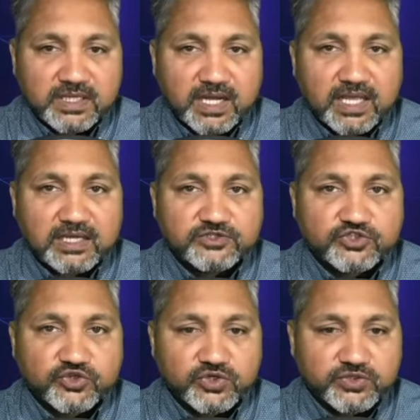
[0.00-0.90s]
I'll
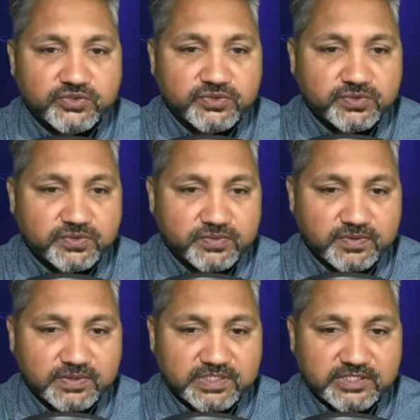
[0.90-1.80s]
show you
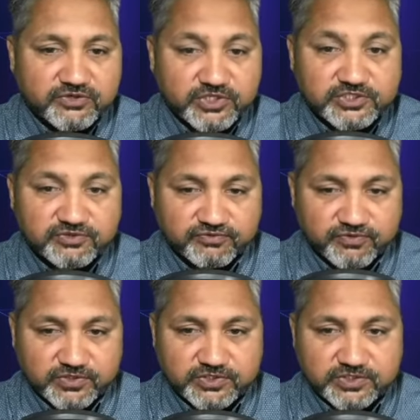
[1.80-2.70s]
the region
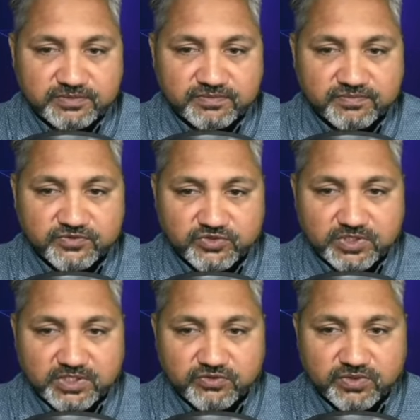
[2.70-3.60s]
first so that you